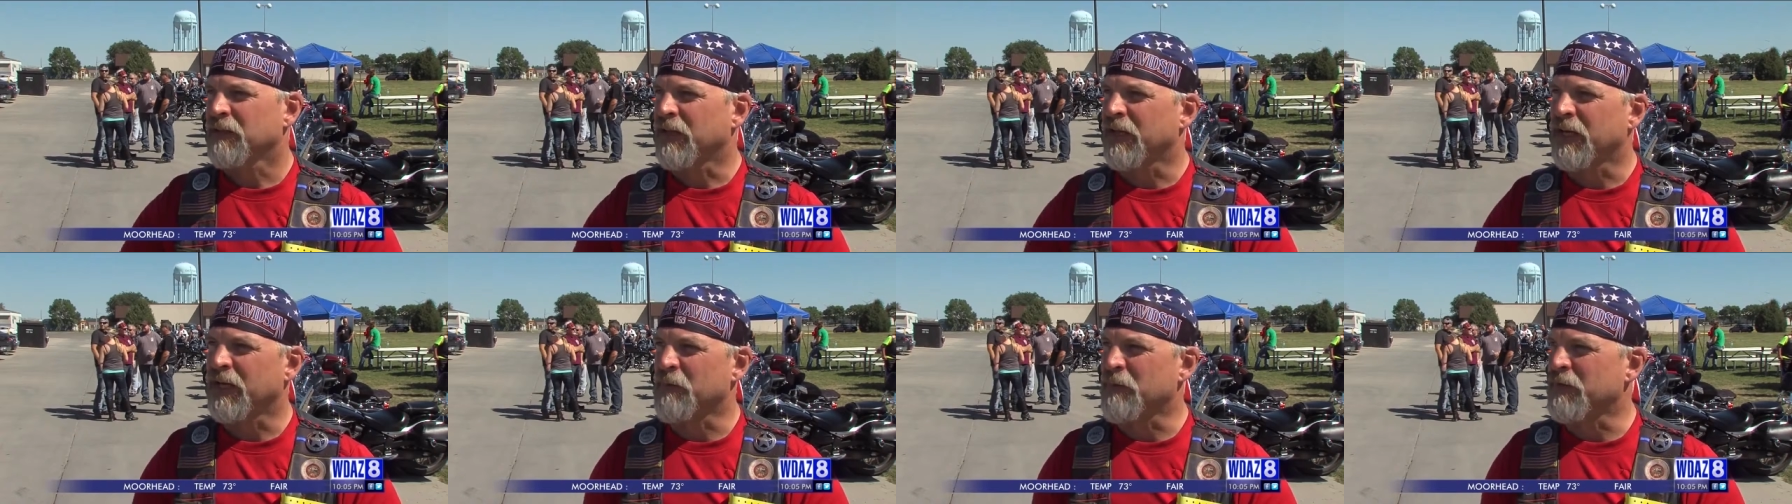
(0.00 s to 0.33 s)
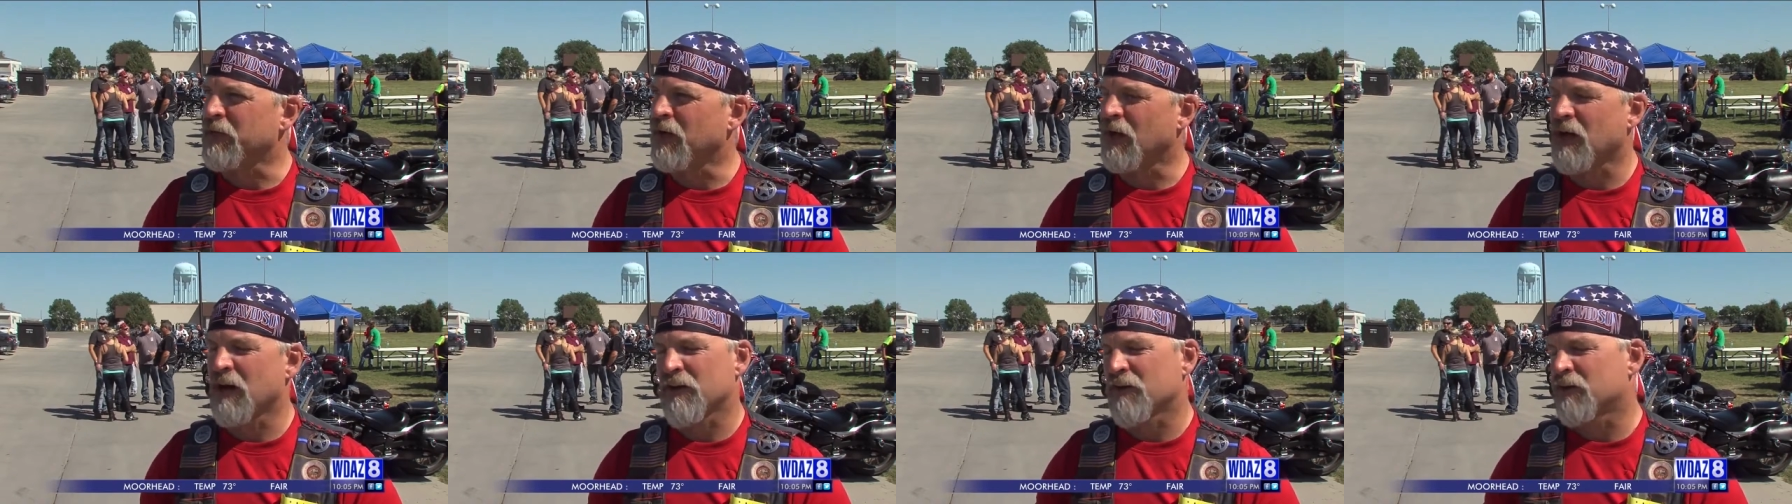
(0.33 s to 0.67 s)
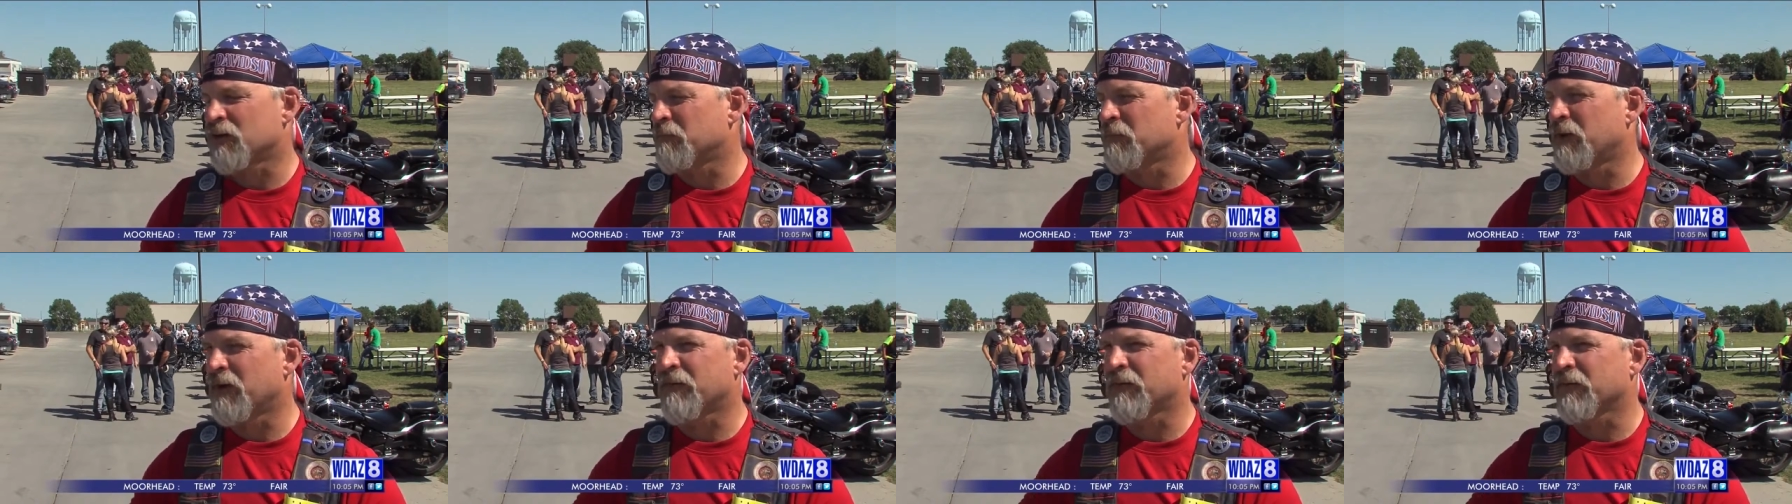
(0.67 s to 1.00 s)
and we
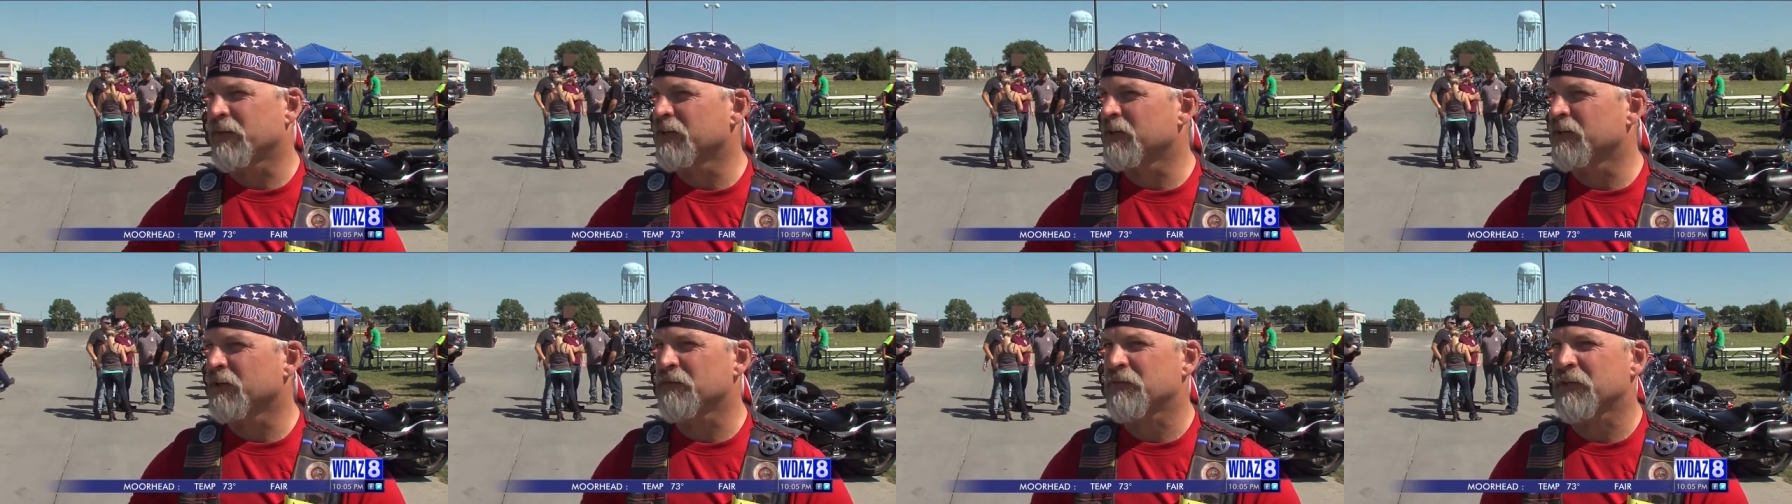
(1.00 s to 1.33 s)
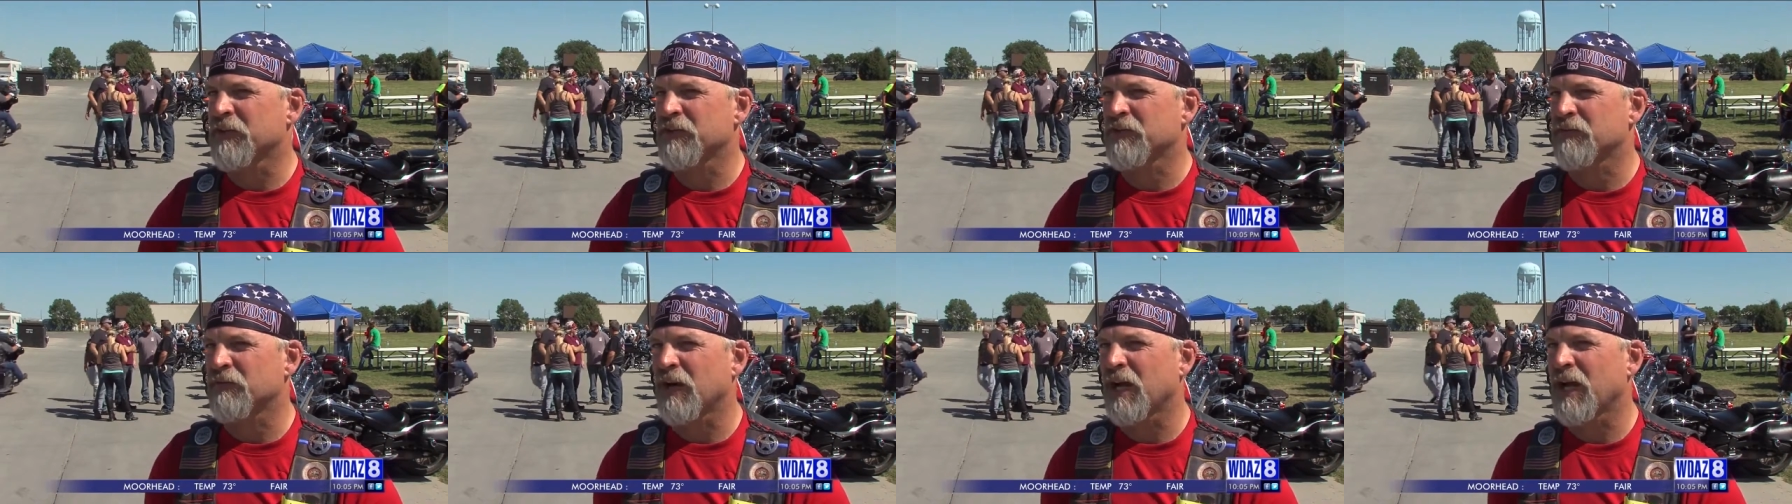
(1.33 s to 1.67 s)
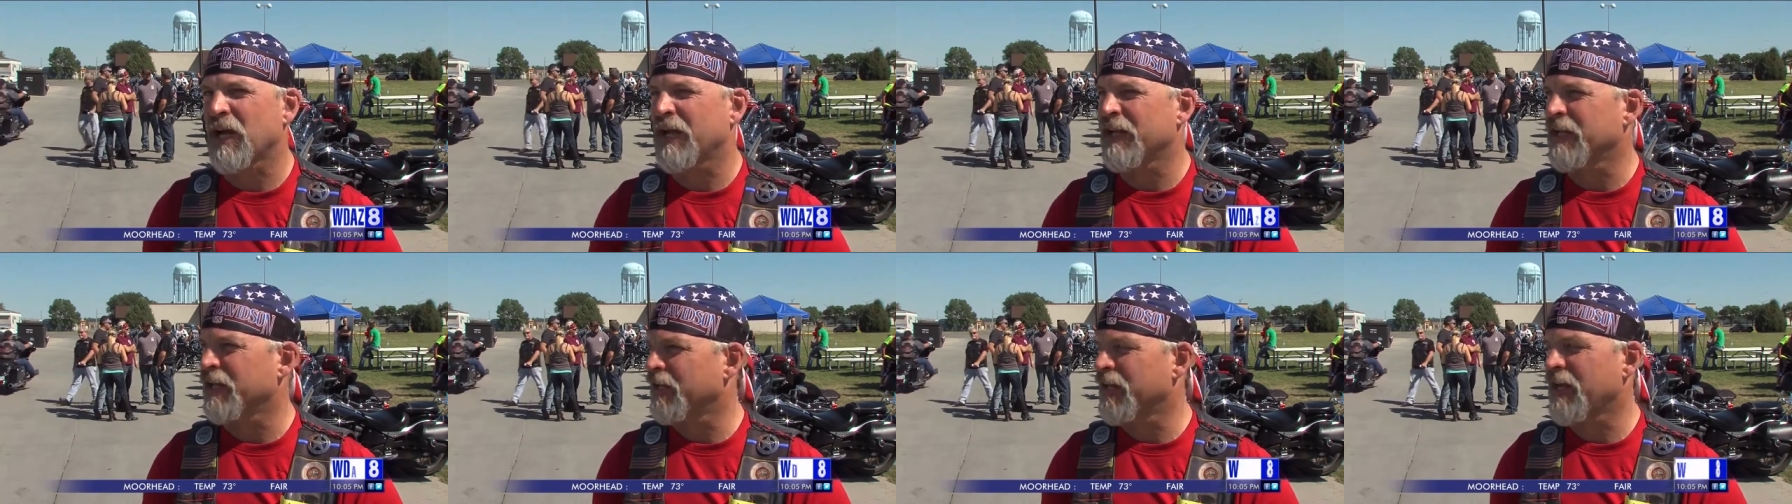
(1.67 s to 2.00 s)
honor him every year at this
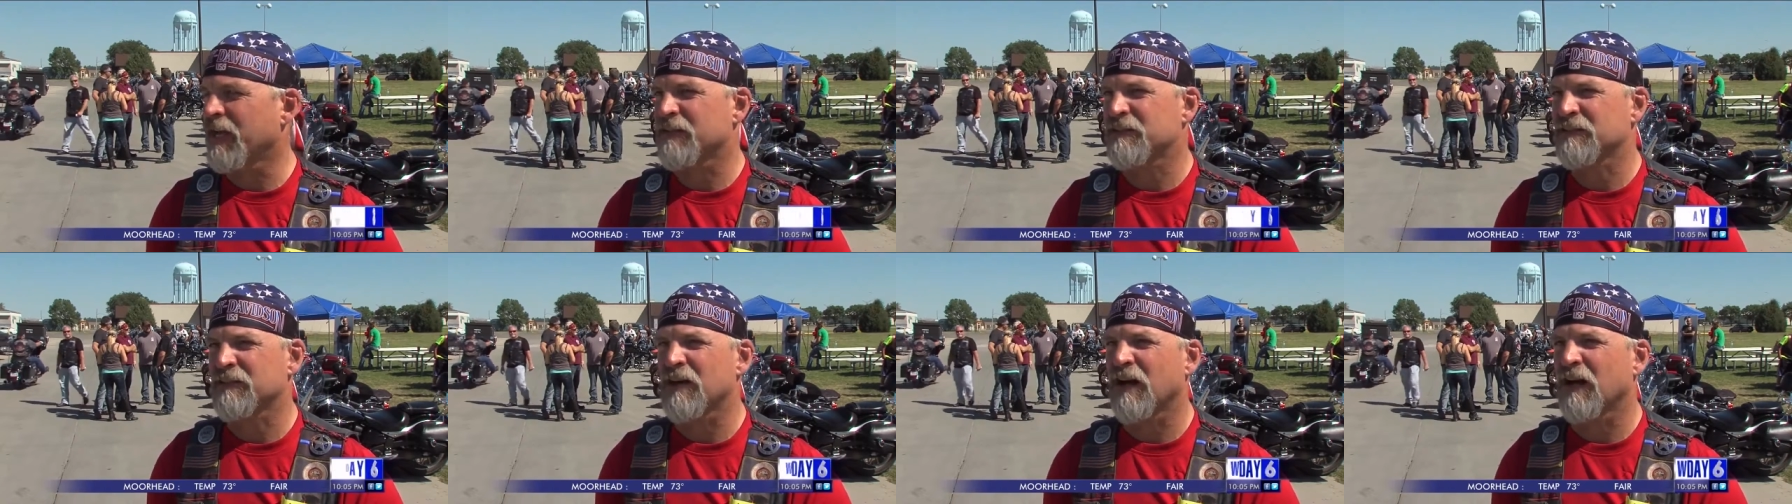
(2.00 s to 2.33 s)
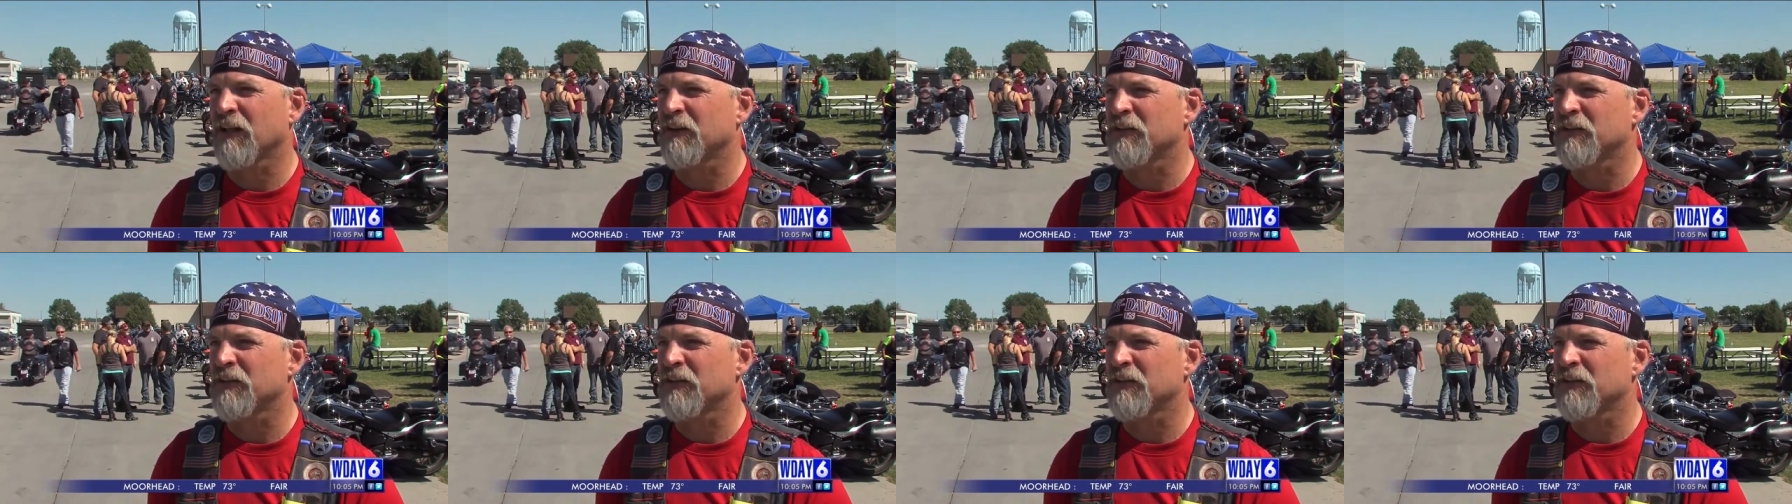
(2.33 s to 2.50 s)
ride and that